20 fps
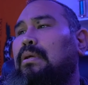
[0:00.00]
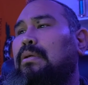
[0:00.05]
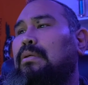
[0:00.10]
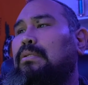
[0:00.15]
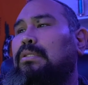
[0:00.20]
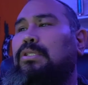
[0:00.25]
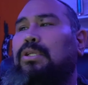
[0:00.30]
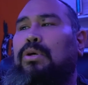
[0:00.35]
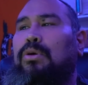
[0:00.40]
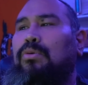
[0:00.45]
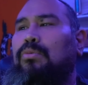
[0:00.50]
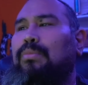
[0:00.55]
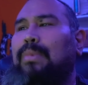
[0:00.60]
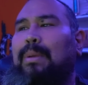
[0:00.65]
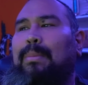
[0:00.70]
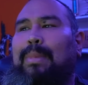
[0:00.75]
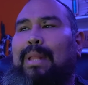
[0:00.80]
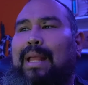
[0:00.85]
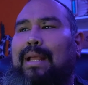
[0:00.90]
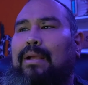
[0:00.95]
so my
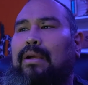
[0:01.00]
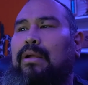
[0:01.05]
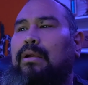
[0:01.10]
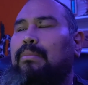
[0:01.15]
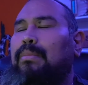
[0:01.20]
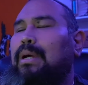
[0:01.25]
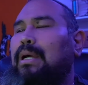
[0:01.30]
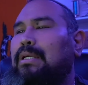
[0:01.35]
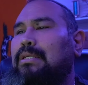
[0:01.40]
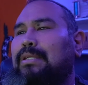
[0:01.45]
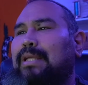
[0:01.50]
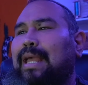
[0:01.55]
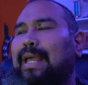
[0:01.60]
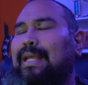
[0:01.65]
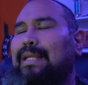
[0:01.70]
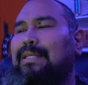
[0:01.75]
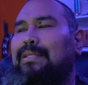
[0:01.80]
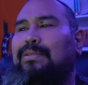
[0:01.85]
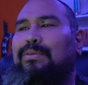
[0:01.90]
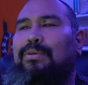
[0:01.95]
black OtterBox
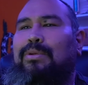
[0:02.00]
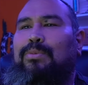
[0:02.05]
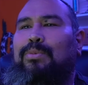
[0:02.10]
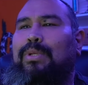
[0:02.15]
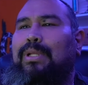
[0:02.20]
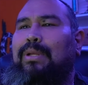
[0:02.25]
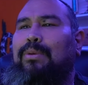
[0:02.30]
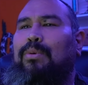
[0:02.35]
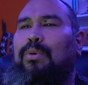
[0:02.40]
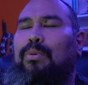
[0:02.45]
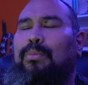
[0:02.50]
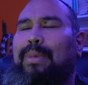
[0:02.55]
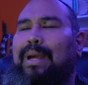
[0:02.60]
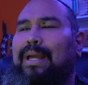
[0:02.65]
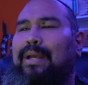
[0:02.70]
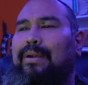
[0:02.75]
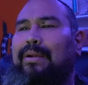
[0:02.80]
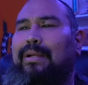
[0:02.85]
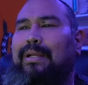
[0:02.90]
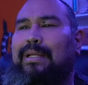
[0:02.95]
case, it really won't
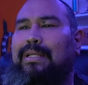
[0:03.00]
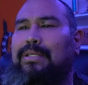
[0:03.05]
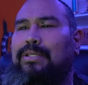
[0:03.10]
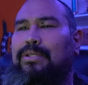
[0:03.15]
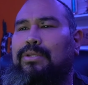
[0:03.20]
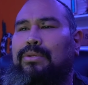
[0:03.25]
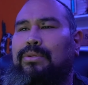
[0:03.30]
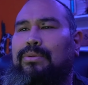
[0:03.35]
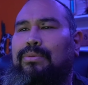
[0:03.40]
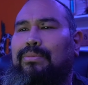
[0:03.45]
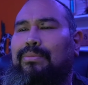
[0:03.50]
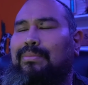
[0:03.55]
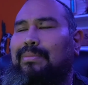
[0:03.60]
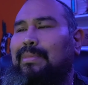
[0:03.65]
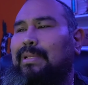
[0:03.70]
matter because you